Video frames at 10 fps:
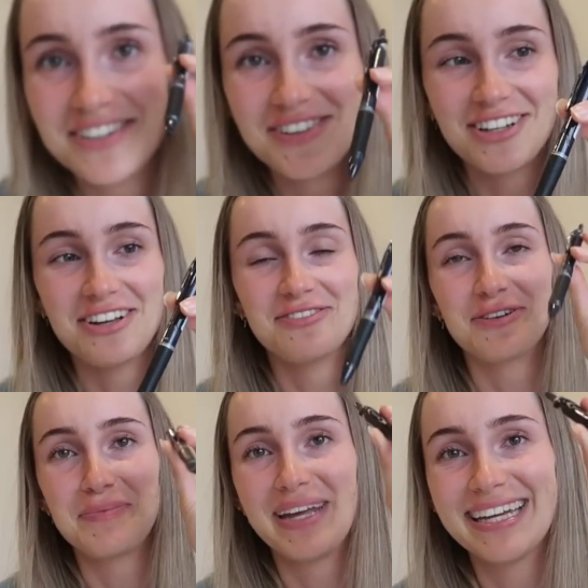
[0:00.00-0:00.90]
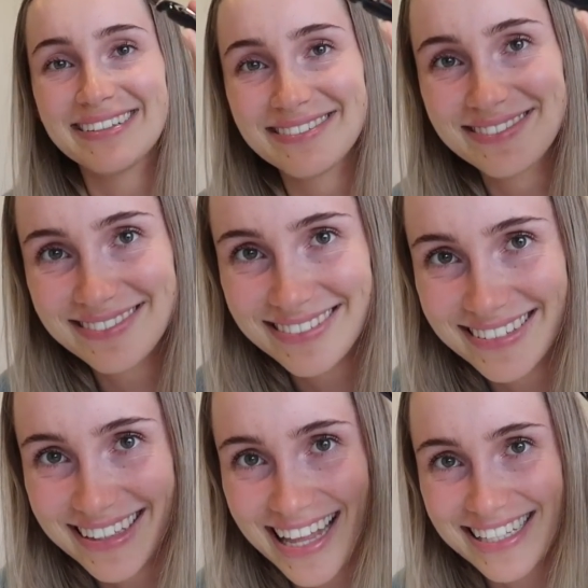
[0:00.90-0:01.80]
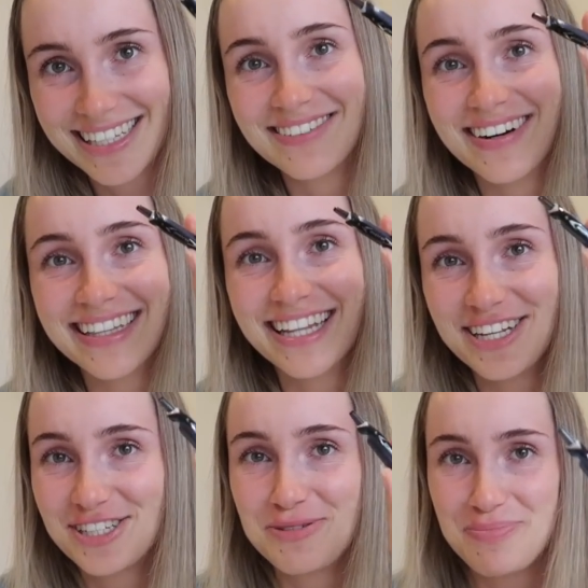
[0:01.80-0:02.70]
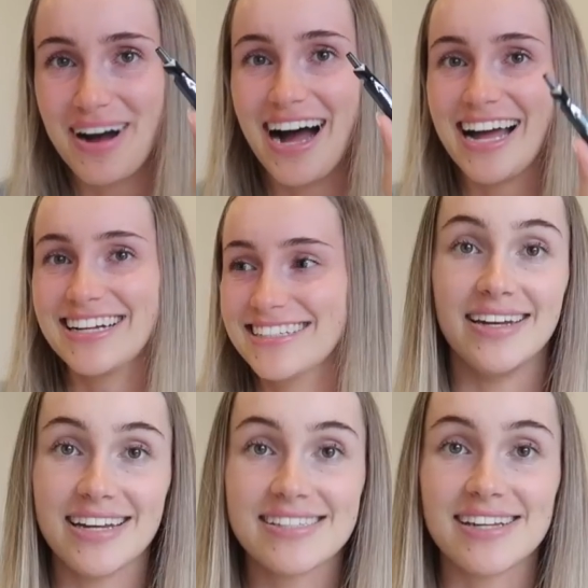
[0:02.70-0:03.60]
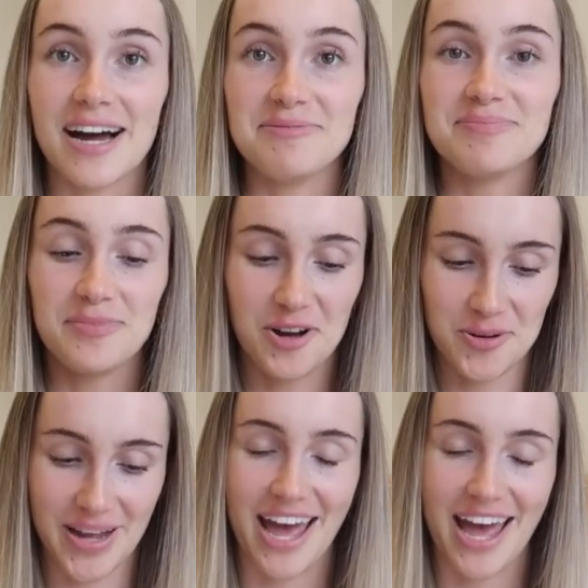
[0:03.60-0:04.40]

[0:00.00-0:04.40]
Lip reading: if you're looking for a pen, that's the one that you should buy. Next up, we